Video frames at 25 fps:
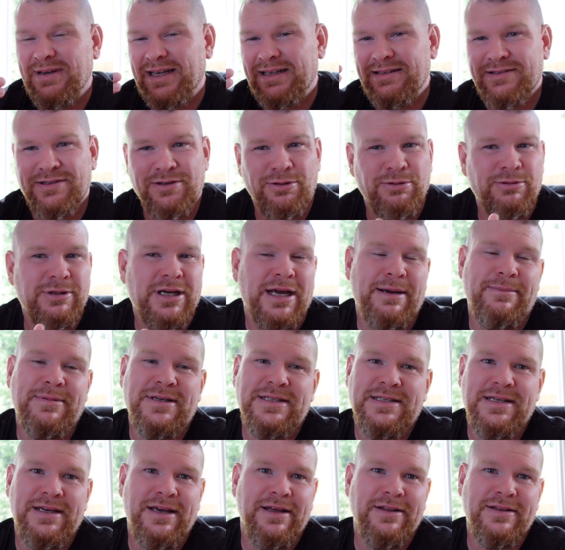it's all
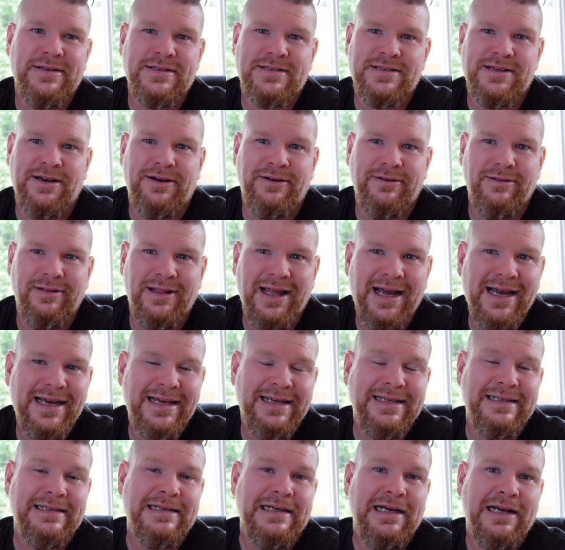coming together so
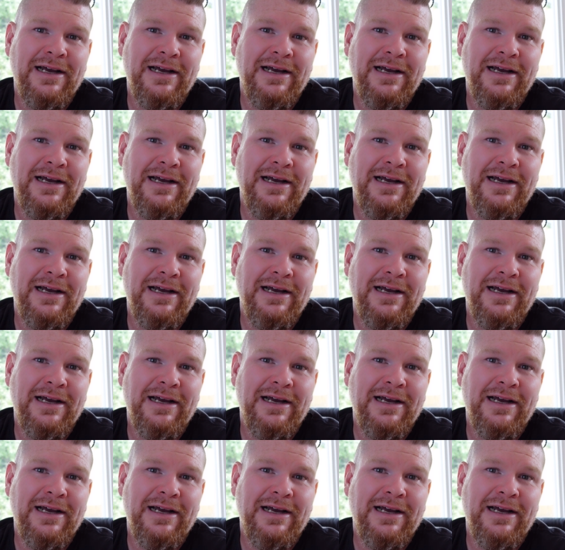late.